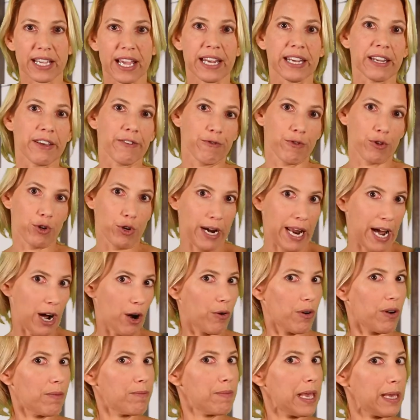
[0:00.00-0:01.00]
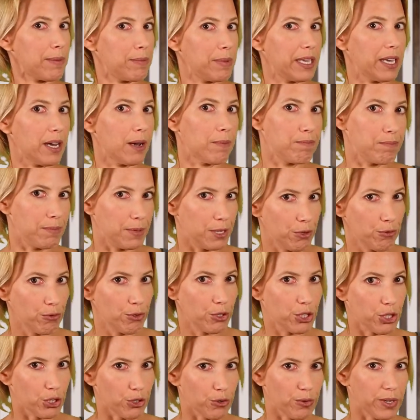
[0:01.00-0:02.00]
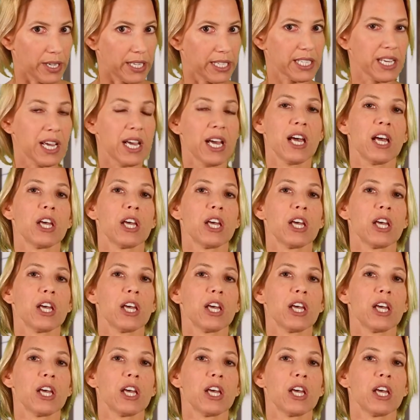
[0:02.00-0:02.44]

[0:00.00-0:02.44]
and if you're now maybe immune to it,